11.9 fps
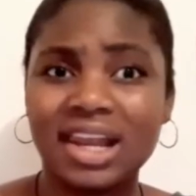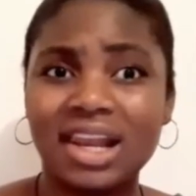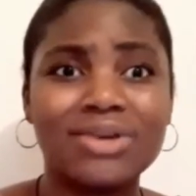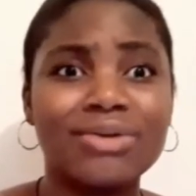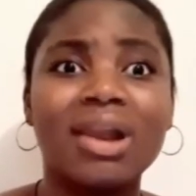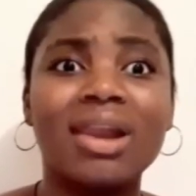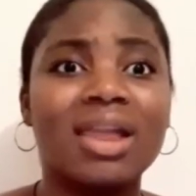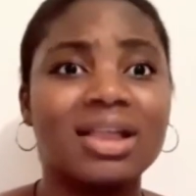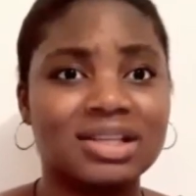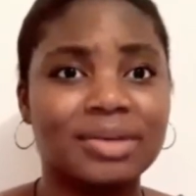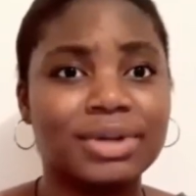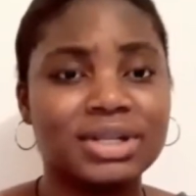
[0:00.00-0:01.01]
And I know a
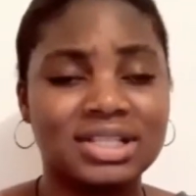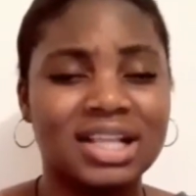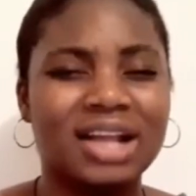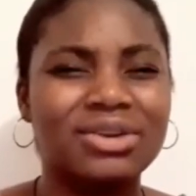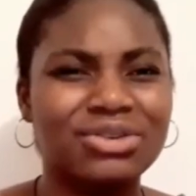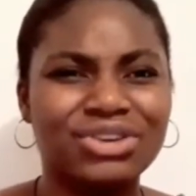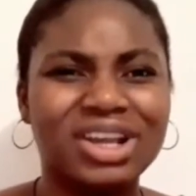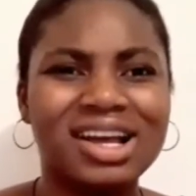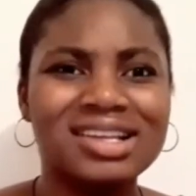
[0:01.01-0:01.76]
lot of person that don't do it.